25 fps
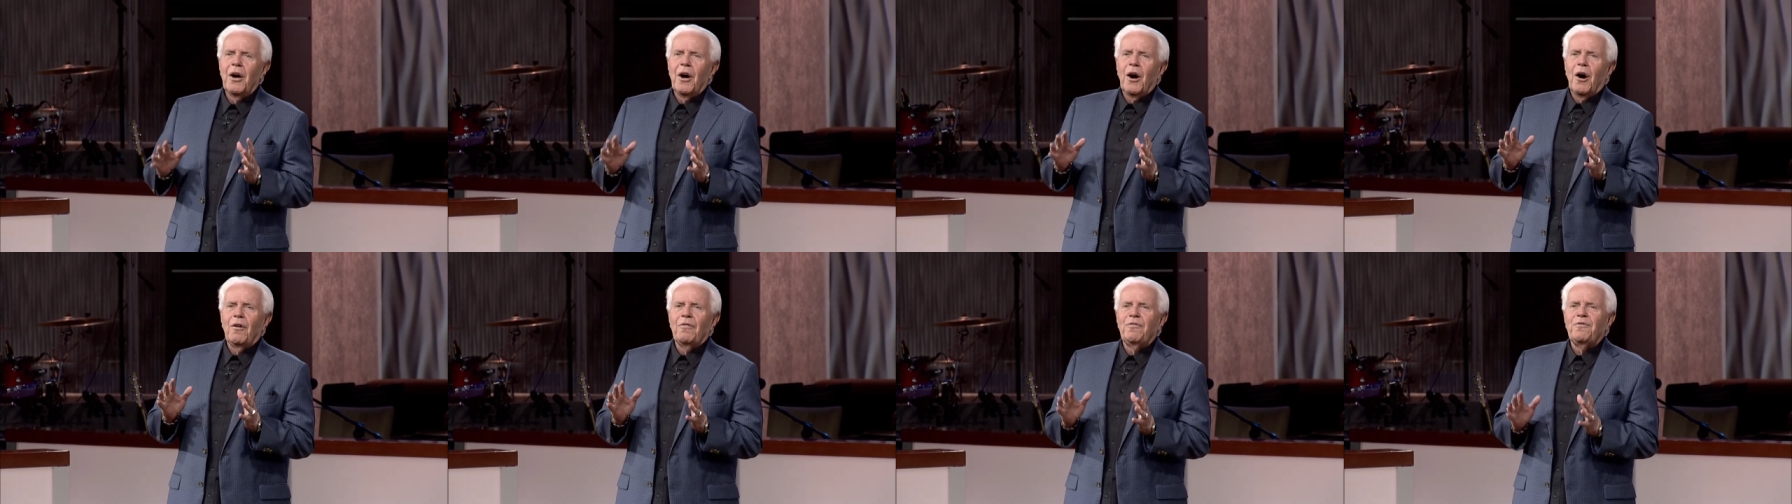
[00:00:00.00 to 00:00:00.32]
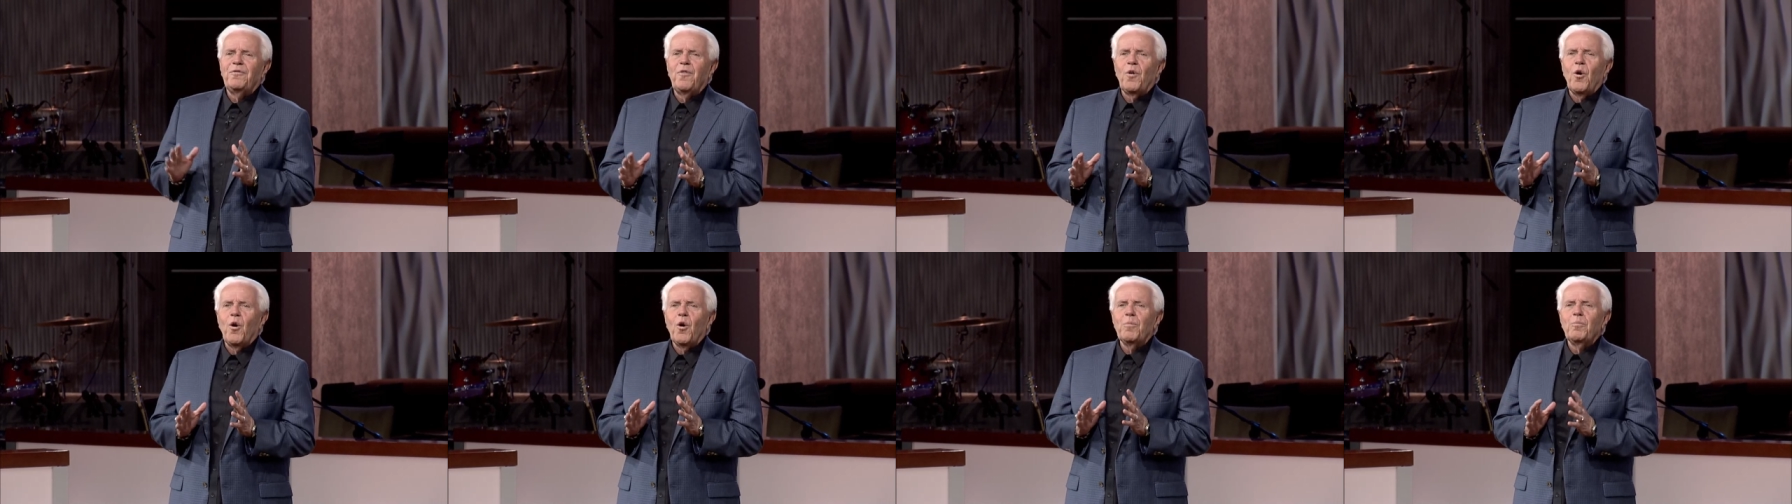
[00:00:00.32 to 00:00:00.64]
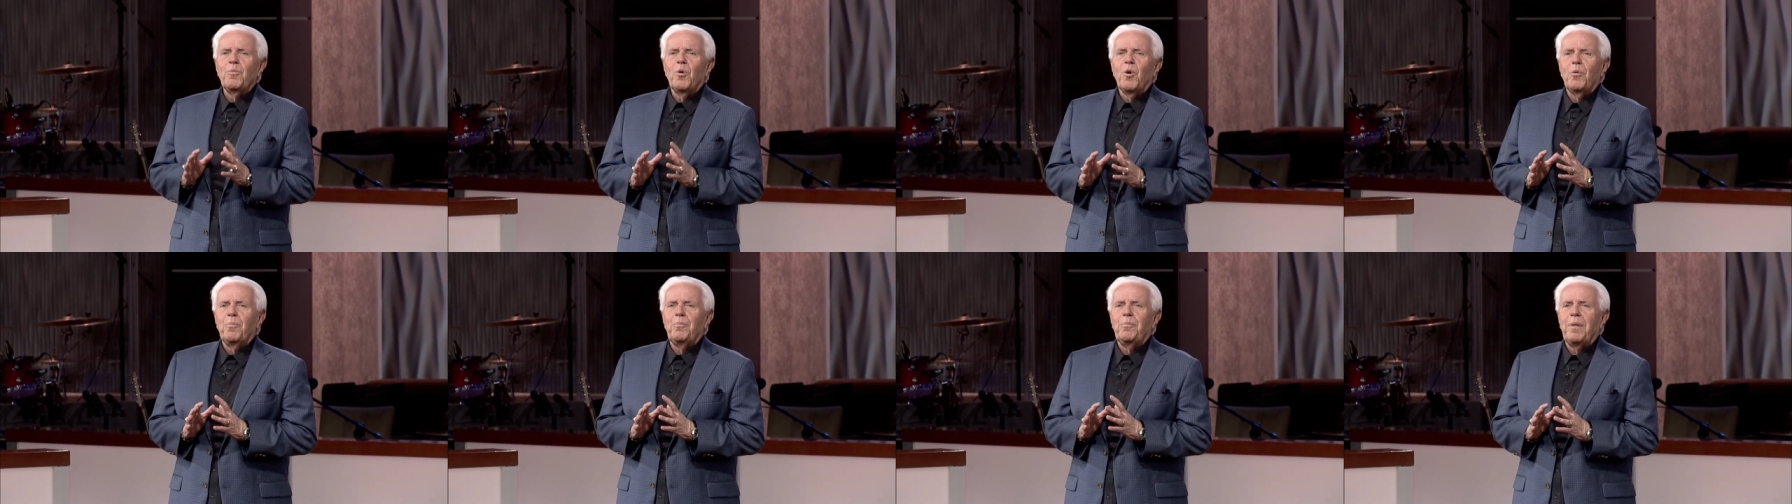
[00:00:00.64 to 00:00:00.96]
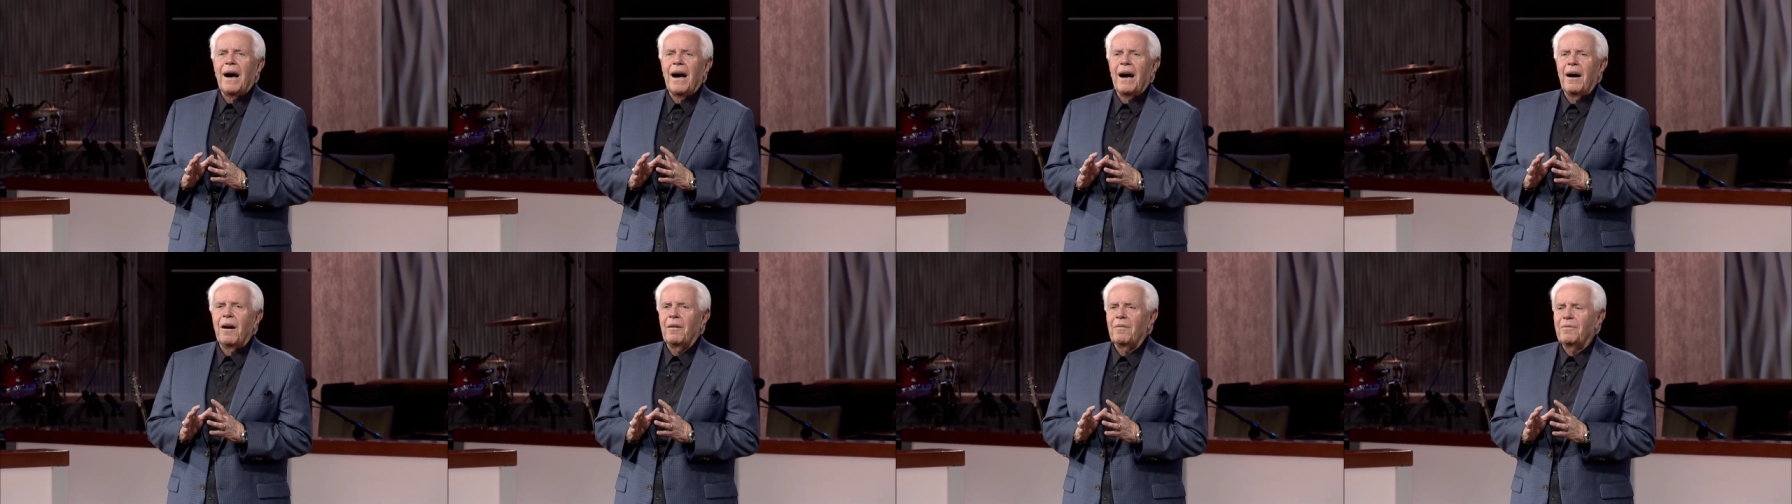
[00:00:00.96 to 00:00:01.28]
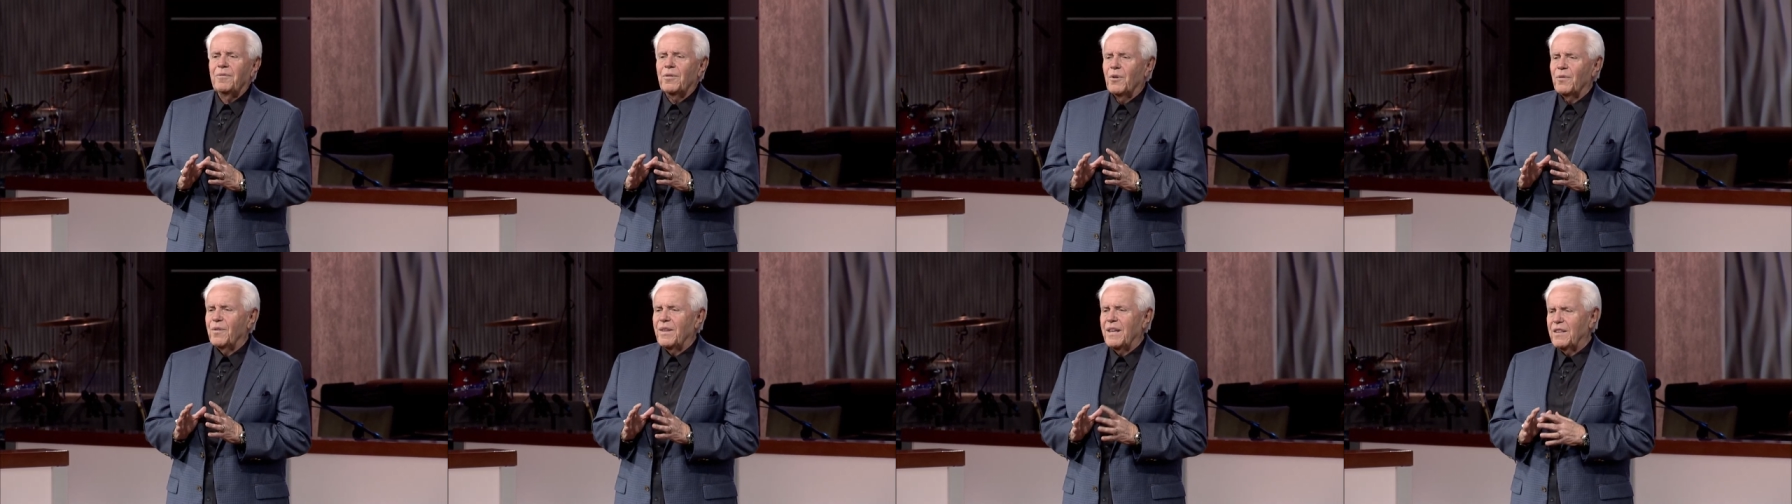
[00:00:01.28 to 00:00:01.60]
are far more
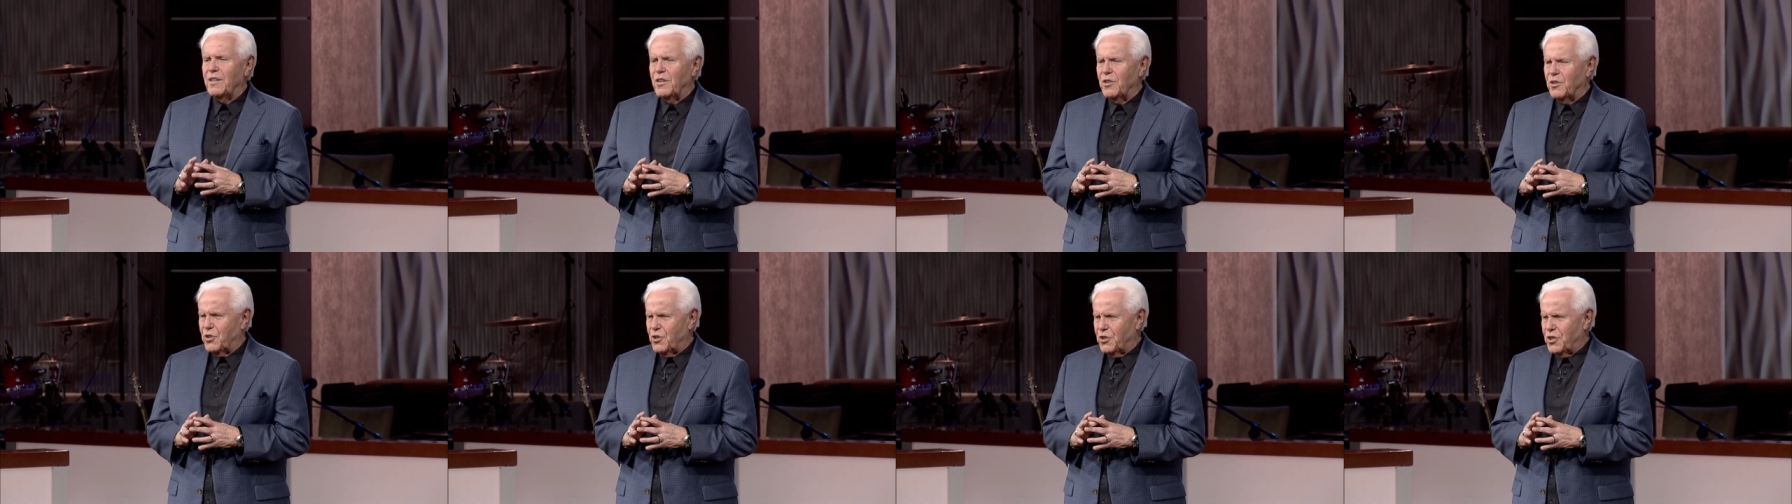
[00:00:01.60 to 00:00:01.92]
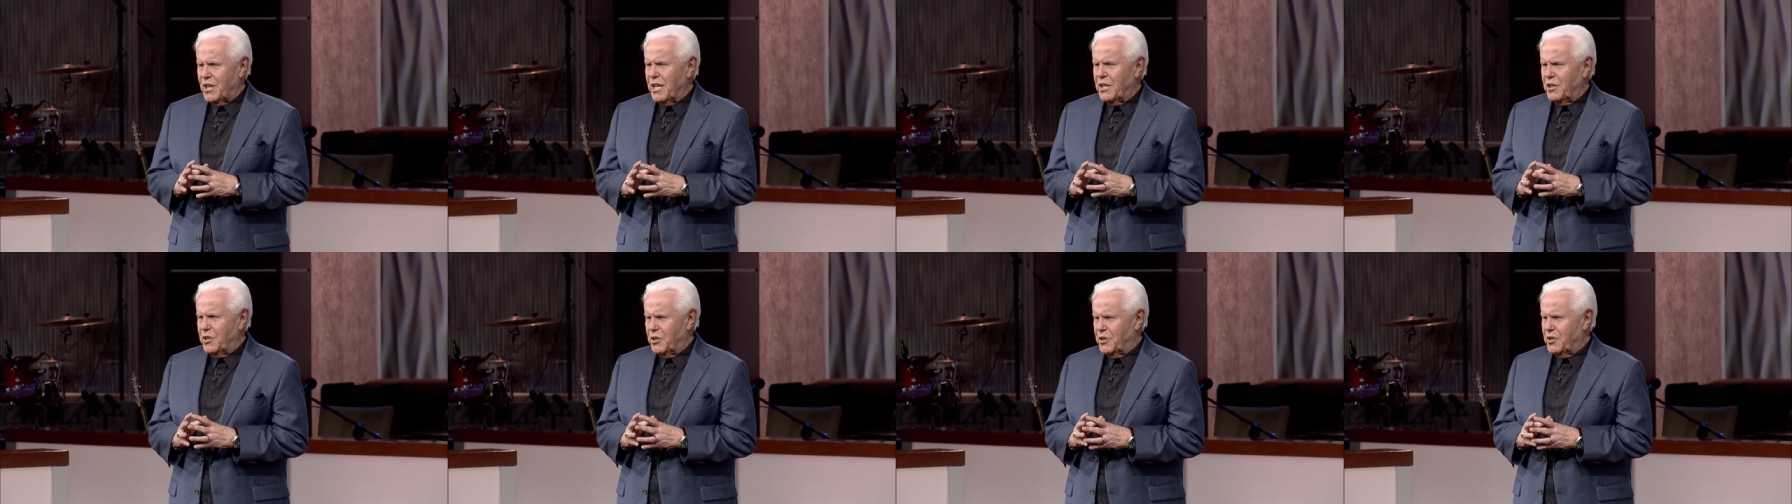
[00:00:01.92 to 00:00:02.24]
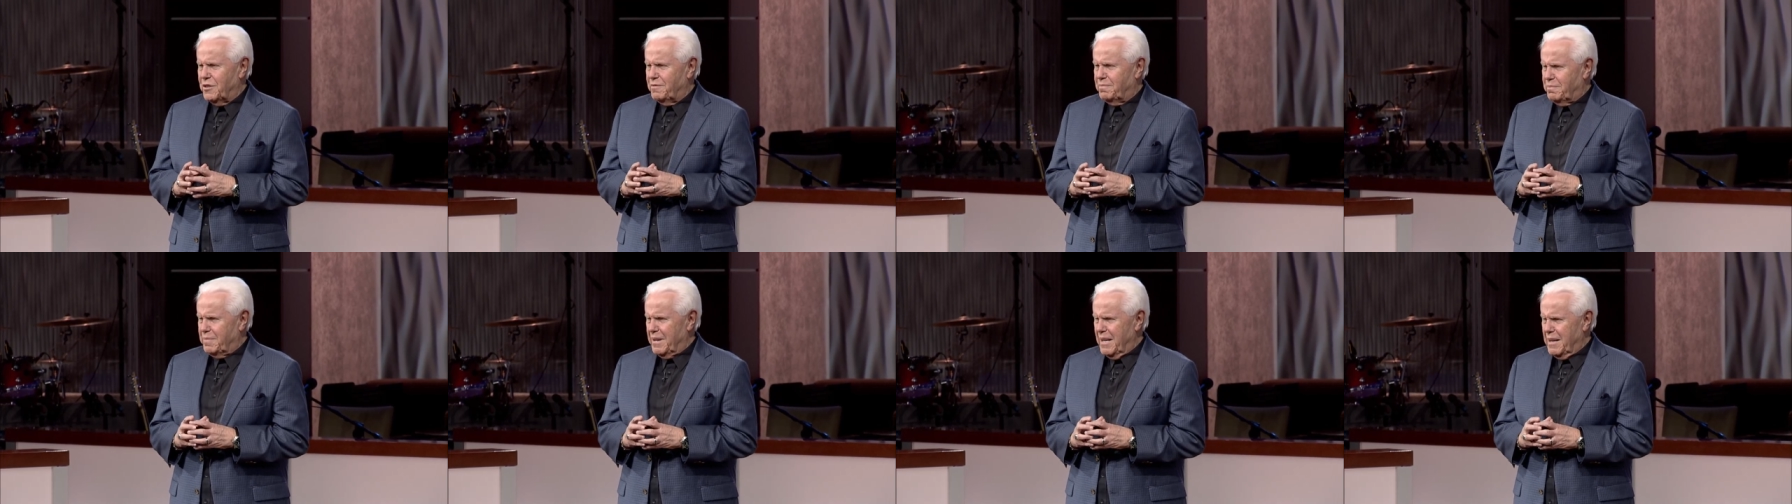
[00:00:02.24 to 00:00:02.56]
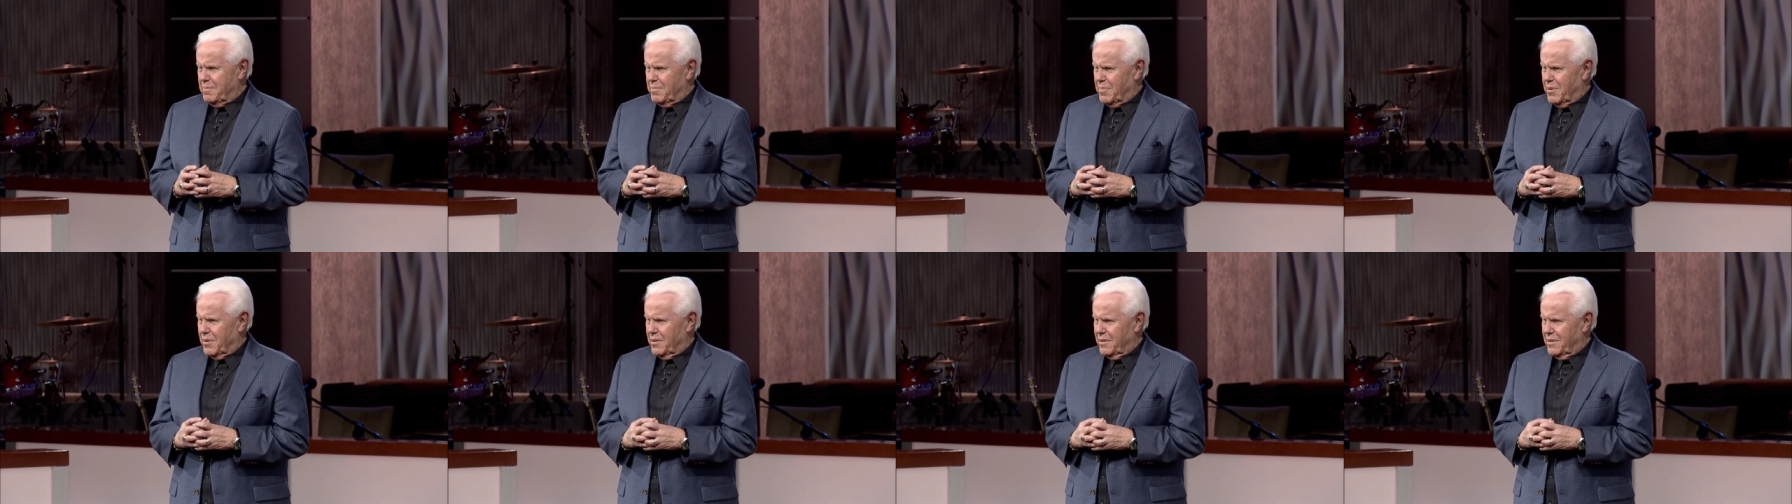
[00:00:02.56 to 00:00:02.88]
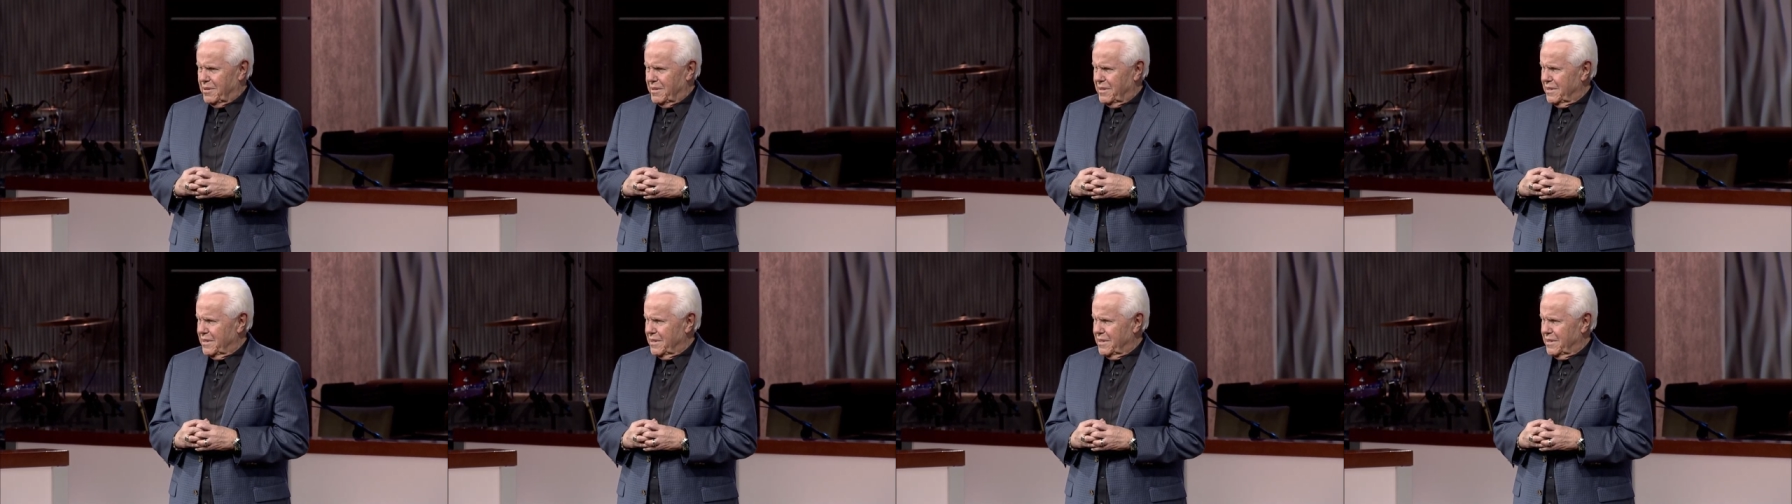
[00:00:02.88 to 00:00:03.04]
powerful than the sins of people.